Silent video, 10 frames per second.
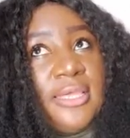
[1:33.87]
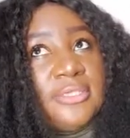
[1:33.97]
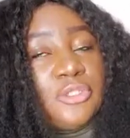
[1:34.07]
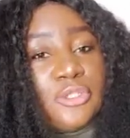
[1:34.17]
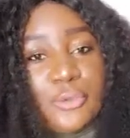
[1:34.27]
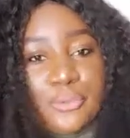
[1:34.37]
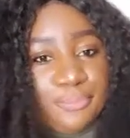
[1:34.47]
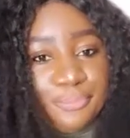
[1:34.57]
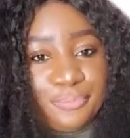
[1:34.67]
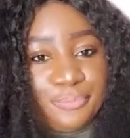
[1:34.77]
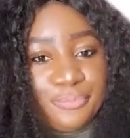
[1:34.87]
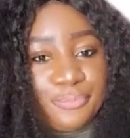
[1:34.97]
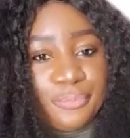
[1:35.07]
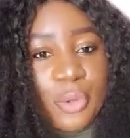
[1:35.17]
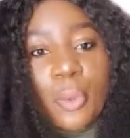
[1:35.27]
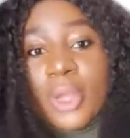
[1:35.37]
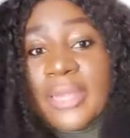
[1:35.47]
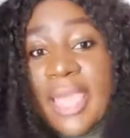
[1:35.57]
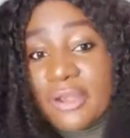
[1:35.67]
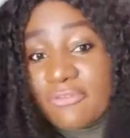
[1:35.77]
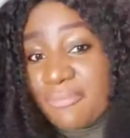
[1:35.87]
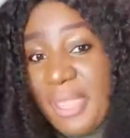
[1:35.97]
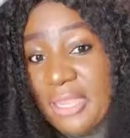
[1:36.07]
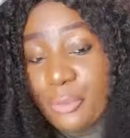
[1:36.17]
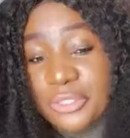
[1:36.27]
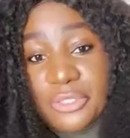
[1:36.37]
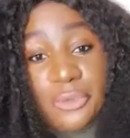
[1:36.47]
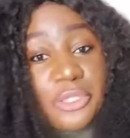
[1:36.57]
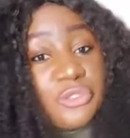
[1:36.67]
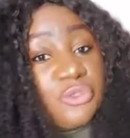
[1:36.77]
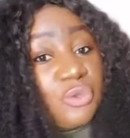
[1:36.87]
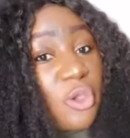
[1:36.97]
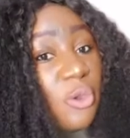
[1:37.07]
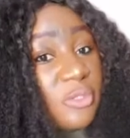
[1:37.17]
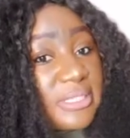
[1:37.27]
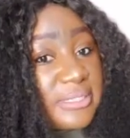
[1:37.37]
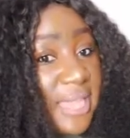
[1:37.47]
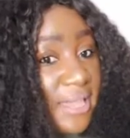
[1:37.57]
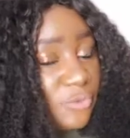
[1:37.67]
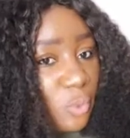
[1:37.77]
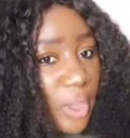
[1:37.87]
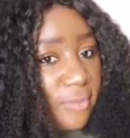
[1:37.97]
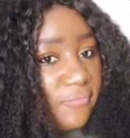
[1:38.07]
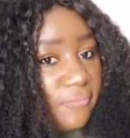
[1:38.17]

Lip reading: So what kind of pain was he going to cause his ex-wife?